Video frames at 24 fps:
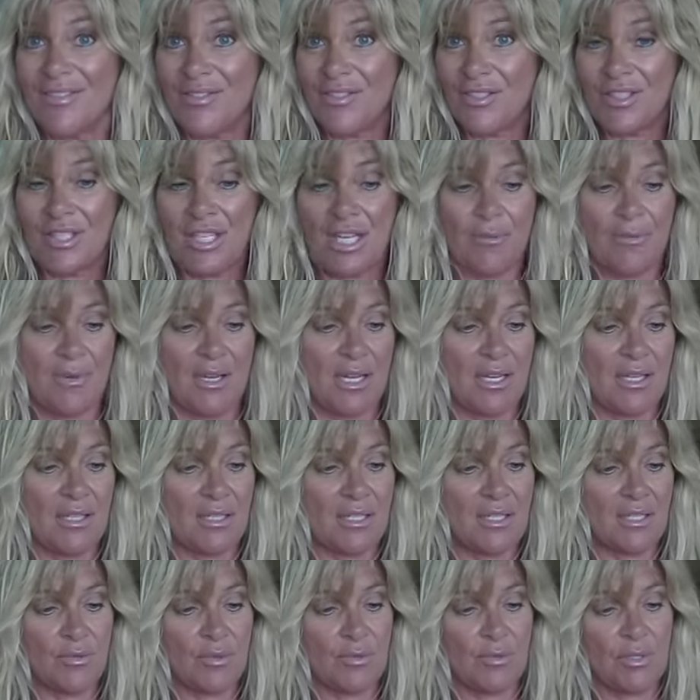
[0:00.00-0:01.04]
You saw my
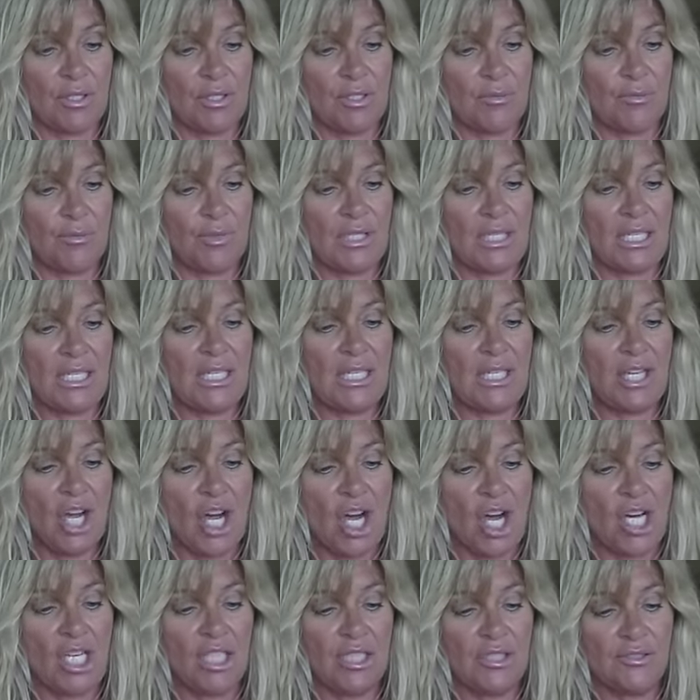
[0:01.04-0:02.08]
swimsuit bikini
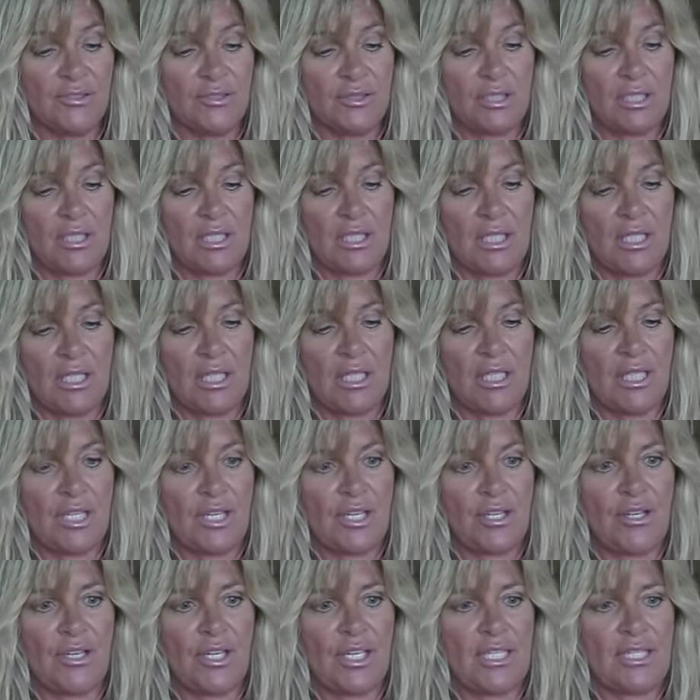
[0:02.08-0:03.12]
haul
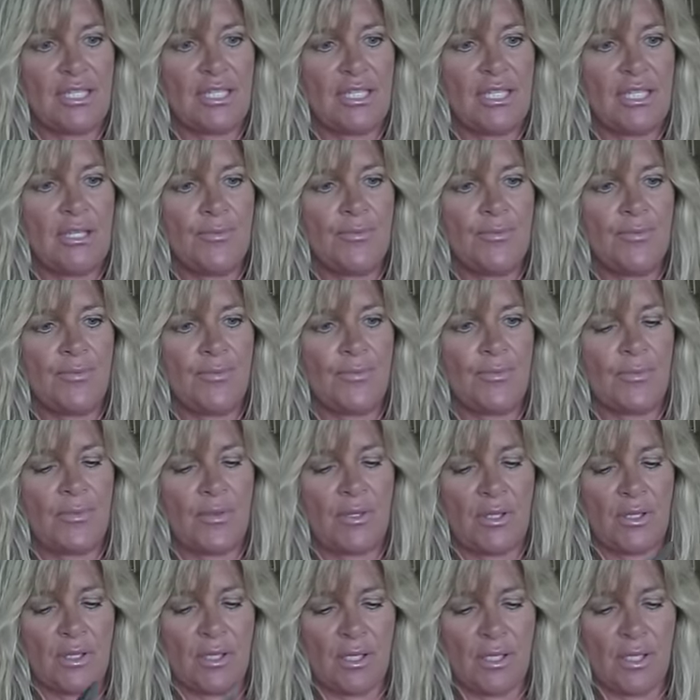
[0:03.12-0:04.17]
like crazy
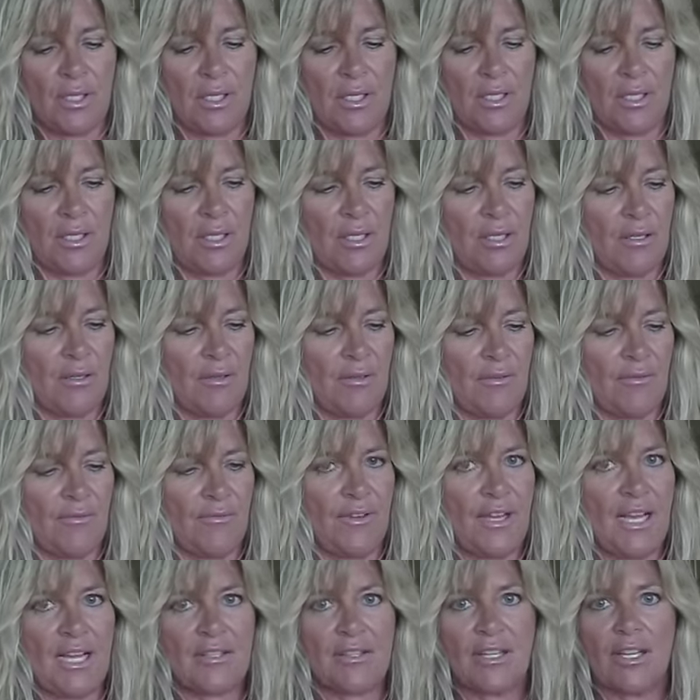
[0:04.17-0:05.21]

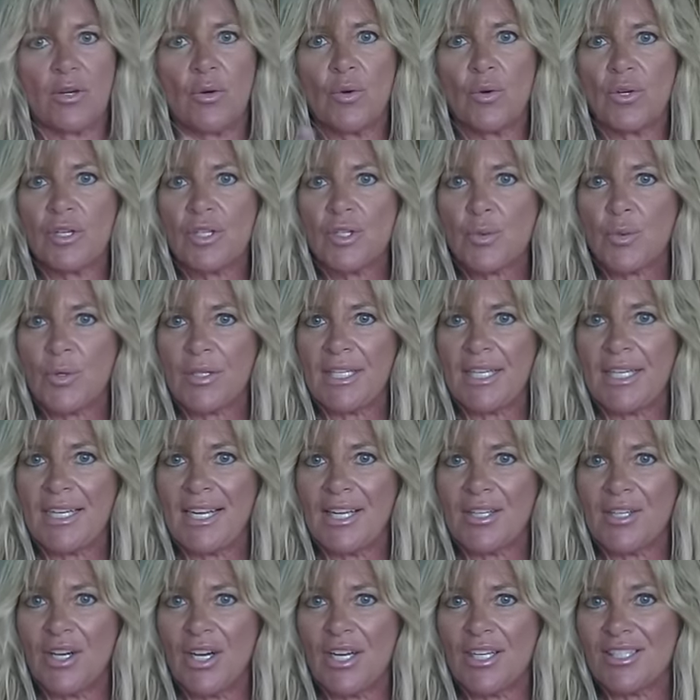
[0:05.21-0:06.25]
fact, that orange one I
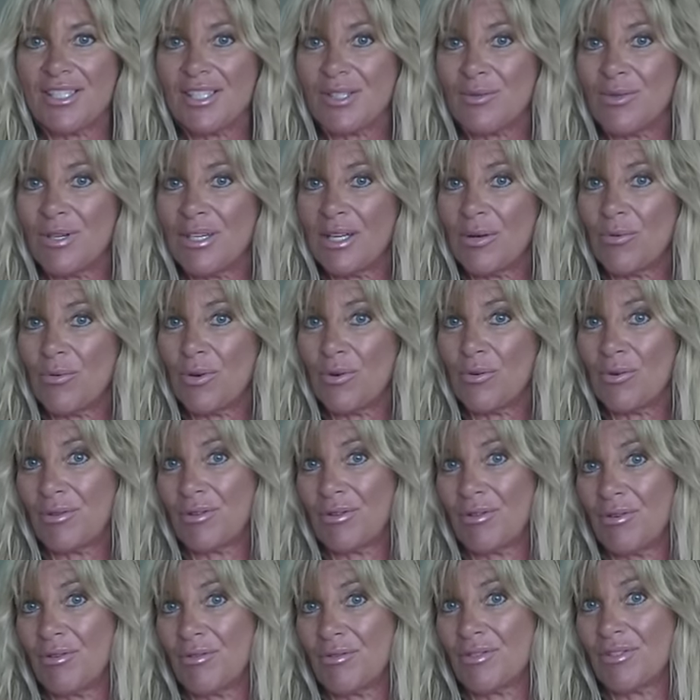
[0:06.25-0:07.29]
had on is the one I wore
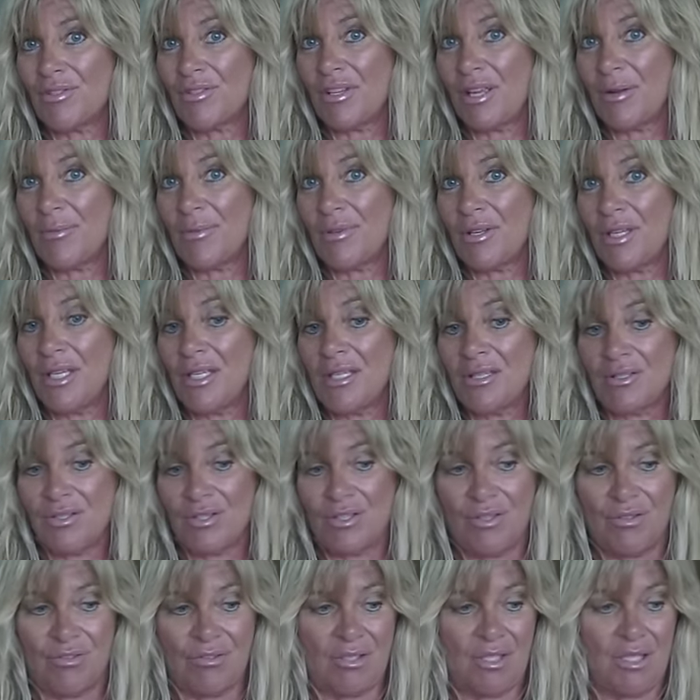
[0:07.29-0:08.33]
with the orange Lamborghini
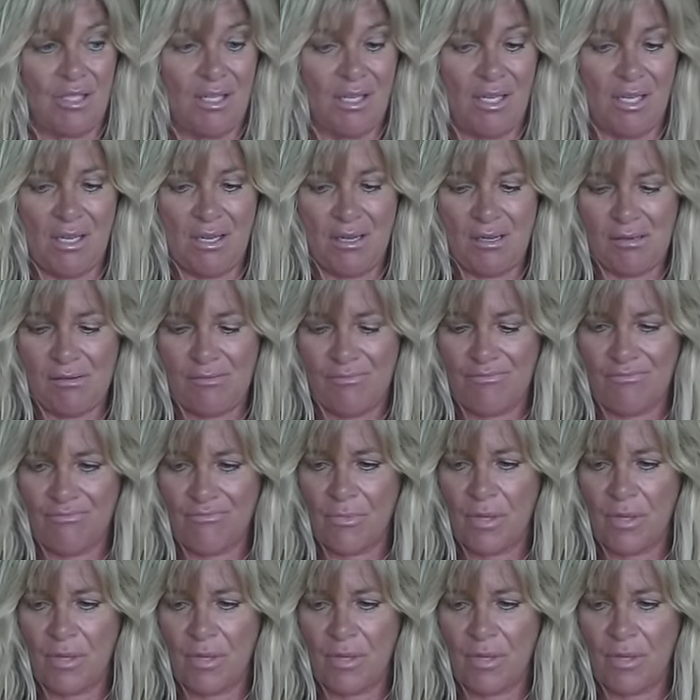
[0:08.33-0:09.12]
shoot today.